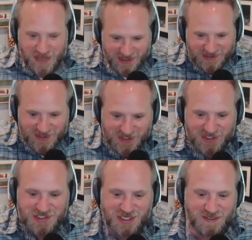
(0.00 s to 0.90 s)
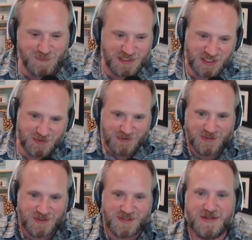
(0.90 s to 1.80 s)
actually touching
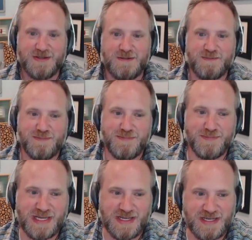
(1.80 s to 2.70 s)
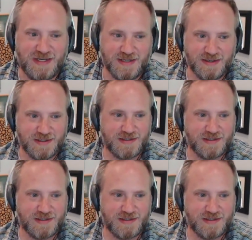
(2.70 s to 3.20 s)
materials, make it heated.